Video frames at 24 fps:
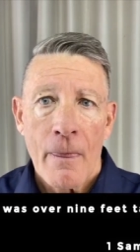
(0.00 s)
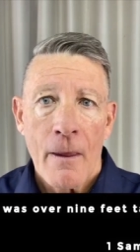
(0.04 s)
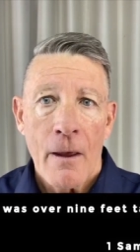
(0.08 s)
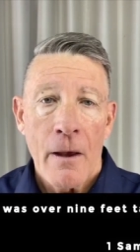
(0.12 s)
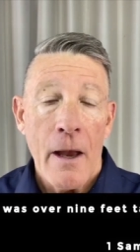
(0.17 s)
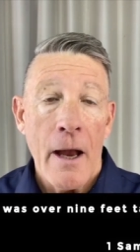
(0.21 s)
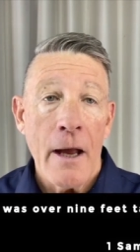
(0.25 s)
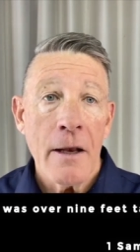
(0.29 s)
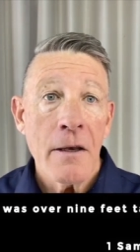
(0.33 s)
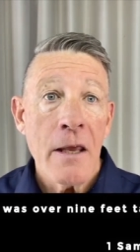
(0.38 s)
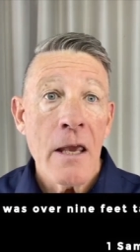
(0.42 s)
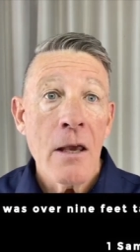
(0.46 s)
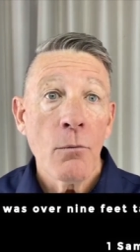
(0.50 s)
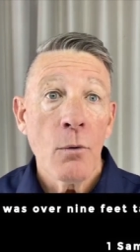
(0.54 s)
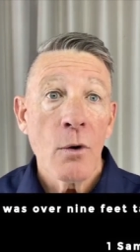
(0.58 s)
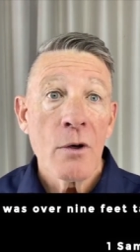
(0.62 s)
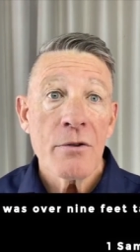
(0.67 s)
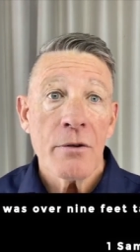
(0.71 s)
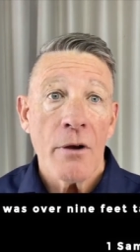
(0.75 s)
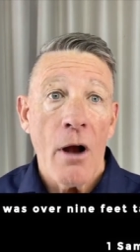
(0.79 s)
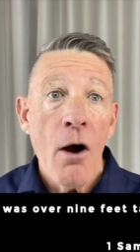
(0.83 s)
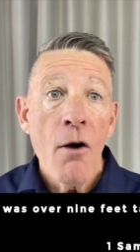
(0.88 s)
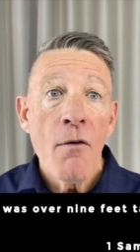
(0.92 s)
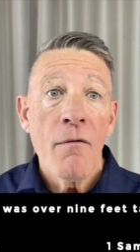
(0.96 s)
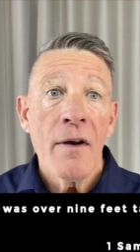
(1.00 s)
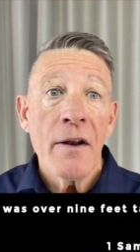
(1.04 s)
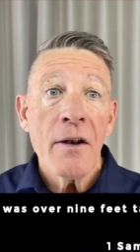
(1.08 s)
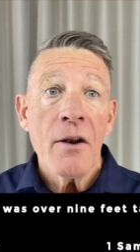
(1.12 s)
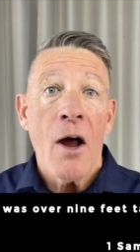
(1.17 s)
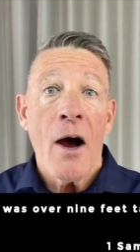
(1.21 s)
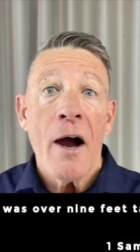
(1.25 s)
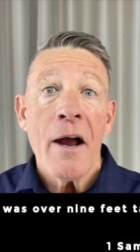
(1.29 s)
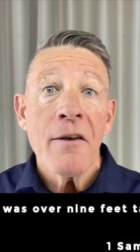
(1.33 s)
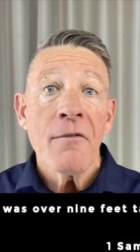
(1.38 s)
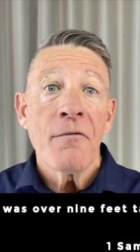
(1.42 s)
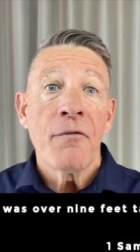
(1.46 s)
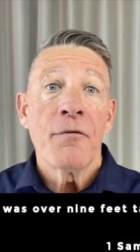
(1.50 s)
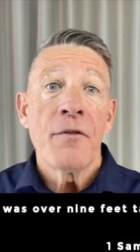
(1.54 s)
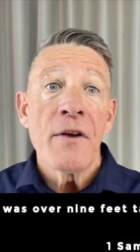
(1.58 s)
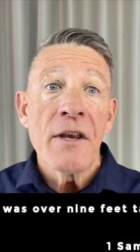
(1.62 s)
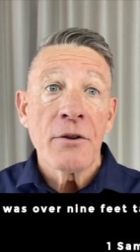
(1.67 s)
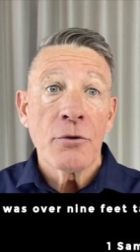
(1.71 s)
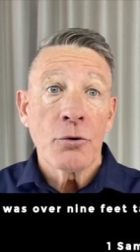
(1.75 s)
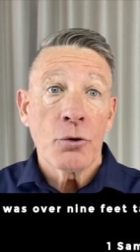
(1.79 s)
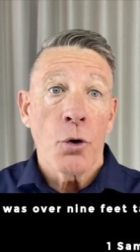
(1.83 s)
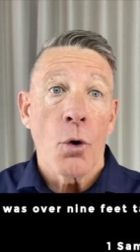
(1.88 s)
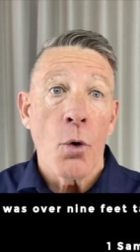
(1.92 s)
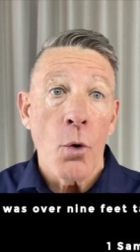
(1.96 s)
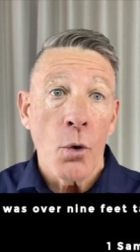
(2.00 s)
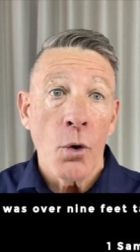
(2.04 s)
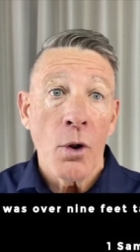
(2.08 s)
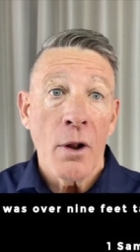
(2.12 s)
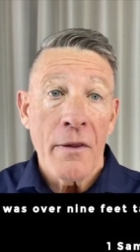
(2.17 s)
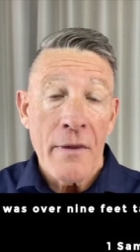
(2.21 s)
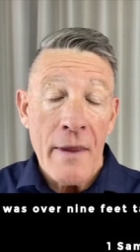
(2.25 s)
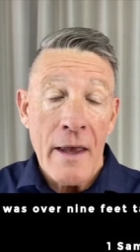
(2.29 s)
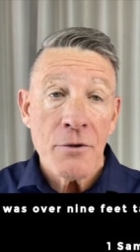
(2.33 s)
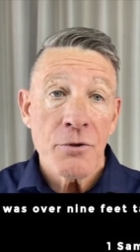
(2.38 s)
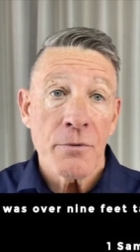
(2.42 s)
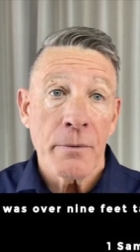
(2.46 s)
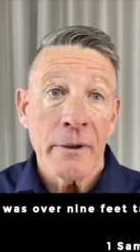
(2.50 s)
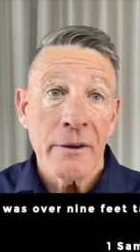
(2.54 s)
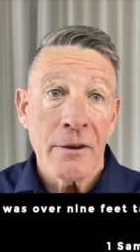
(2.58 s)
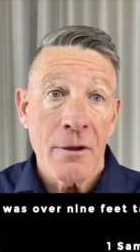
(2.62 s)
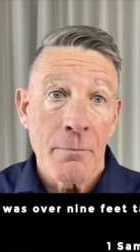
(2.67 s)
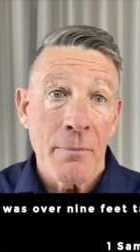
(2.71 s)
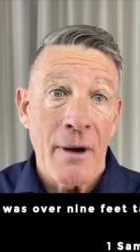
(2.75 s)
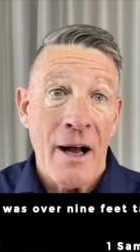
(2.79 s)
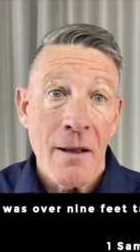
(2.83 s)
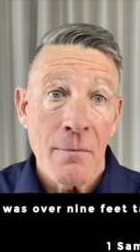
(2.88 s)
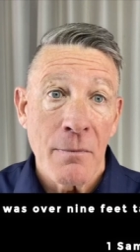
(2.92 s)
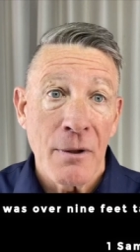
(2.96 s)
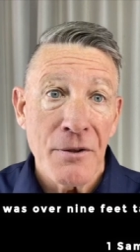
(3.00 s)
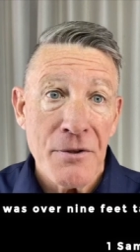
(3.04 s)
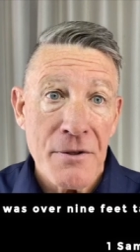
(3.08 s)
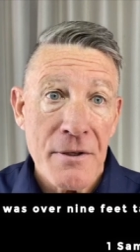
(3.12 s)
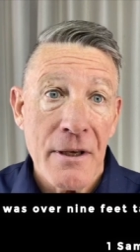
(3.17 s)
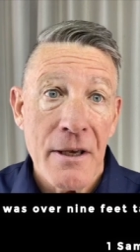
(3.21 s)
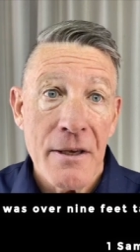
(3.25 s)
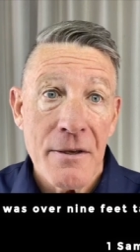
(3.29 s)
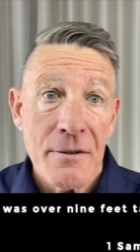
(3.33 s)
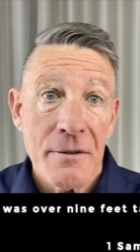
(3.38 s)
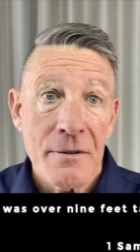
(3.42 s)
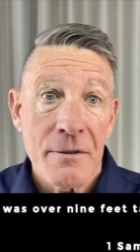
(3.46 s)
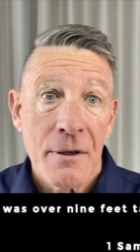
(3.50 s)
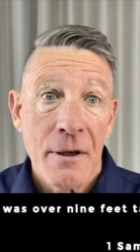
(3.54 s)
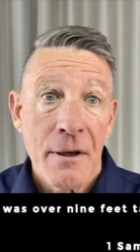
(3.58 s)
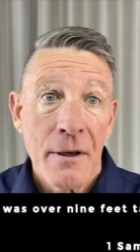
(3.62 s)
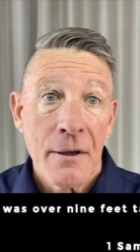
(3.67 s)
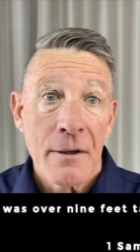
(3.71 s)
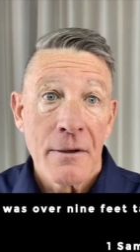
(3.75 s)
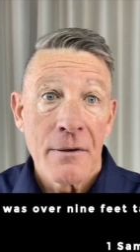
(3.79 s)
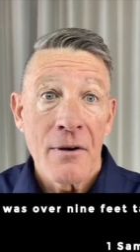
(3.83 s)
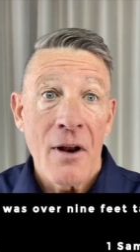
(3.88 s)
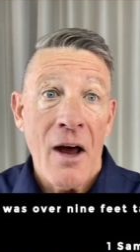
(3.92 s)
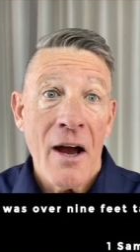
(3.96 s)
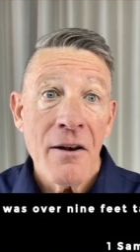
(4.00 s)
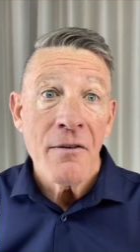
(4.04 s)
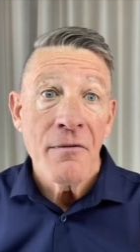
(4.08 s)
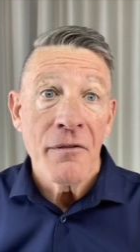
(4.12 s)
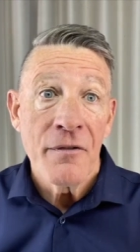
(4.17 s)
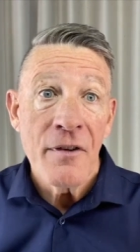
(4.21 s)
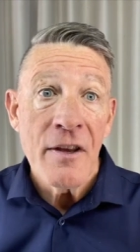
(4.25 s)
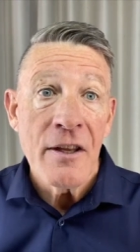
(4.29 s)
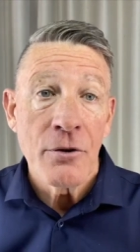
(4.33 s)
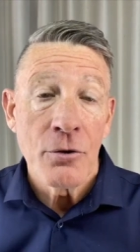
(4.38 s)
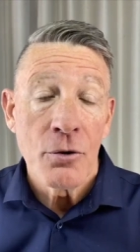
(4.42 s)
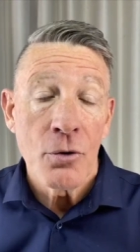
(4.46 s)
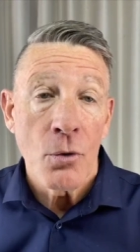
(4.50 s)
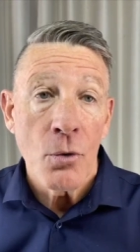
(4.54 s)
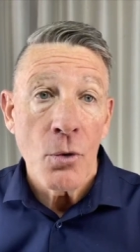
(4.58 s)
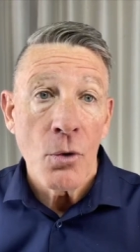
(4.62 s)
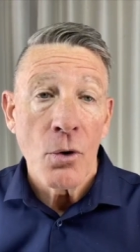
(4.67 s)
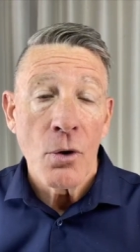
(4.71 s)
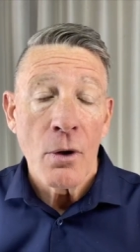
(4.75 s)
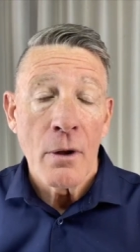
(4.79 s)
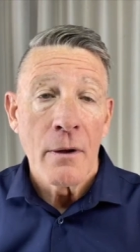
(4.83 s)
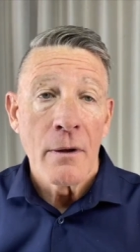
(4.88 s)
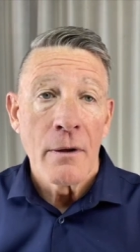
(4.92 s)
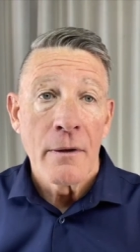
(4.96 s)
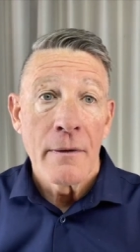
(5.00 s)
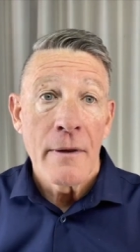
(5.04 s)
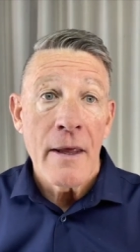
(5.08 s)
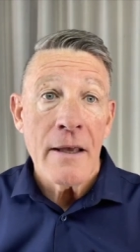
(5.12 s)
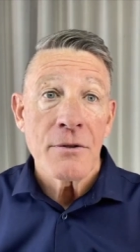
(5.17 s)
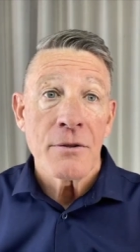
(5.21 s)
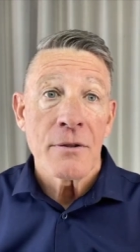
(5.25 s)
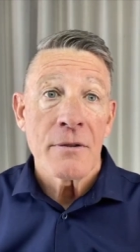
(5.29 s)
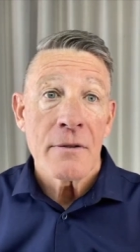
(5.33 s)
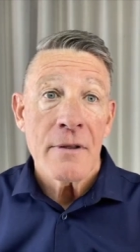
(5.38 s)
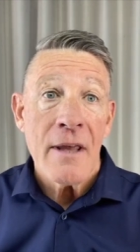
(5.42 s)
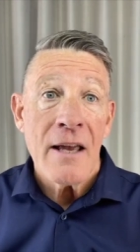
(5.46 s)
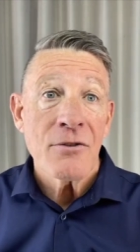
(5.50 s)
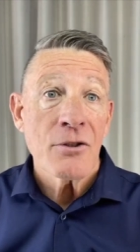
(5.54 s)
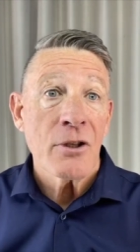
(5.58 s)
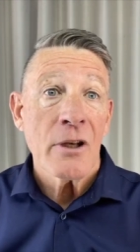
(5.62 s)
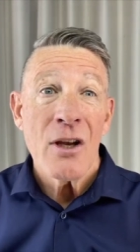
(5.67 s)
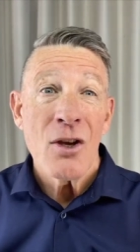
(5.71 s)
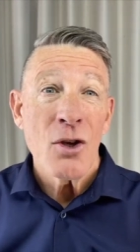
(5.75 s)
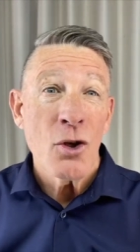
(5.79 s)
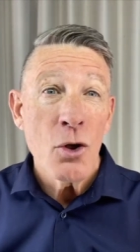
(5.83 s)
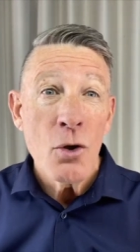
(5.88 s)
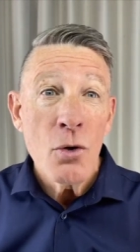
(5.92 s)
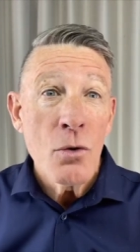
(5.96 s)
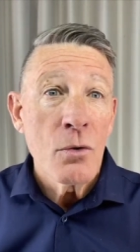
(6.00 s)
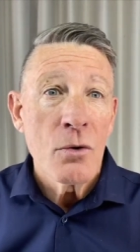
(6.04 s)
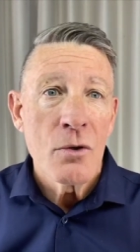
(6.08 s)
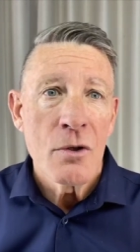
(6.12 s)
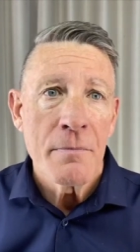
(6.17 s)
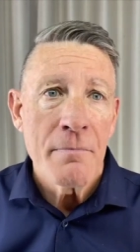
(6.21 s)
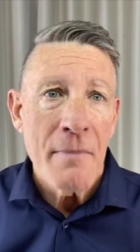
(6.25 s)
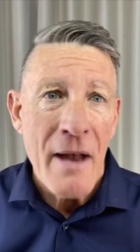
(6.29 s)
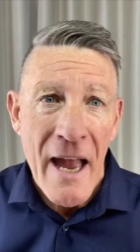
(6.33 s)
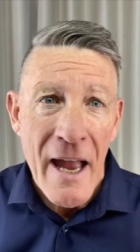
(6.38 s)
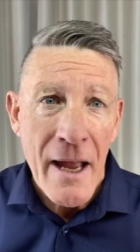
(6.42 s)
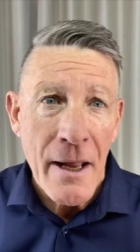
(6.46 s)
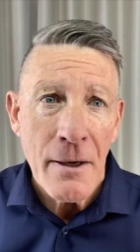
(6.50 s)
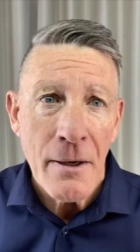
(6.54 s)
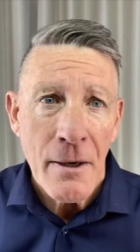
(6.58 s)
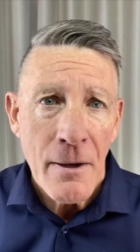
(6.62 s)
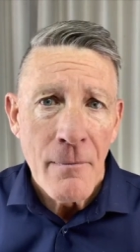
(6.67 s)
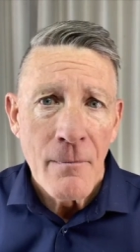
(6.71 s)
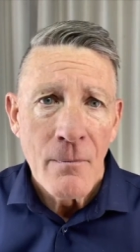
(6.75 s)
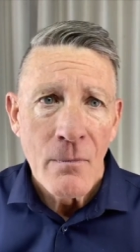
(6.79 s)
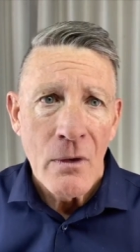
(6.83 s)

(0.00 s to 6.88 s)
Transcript: And he was over nine feet tall. That's what the Bible says. Nine feet tall. That's, that's a huge man.